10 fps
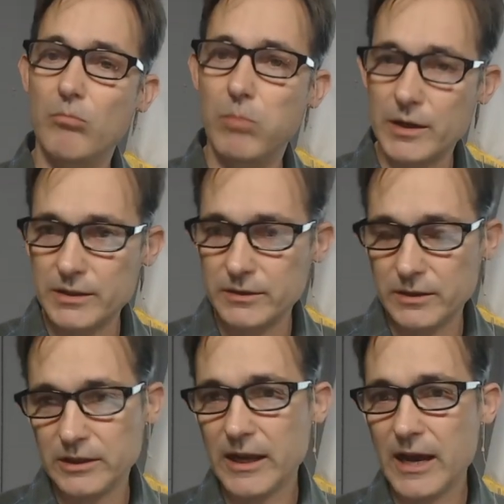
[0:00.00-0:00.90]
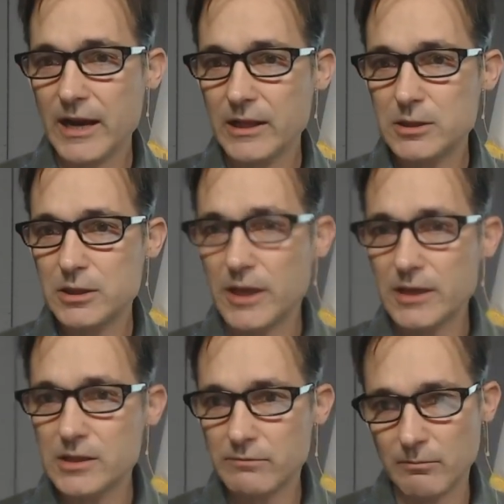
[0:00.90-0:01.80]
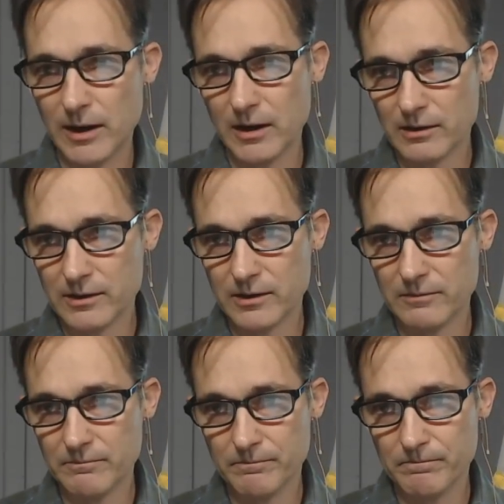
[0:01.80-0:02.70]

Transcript: but to the United States of America.